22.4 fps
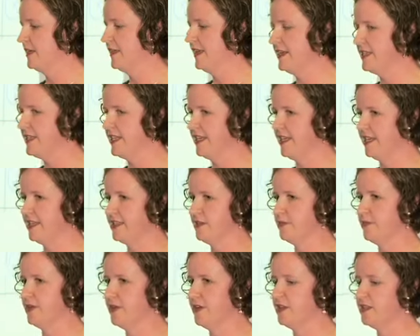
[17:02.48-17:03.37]
collecting as
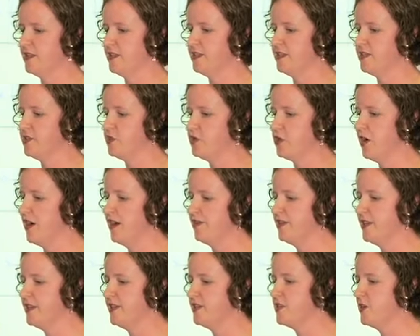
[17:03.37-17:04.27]
the person is
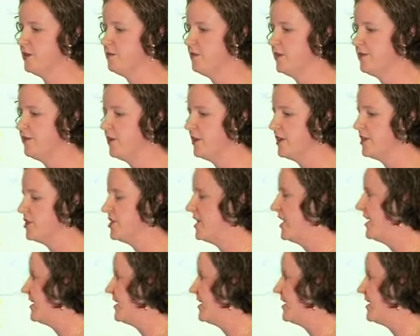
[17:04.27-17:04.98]
driving. So we've got a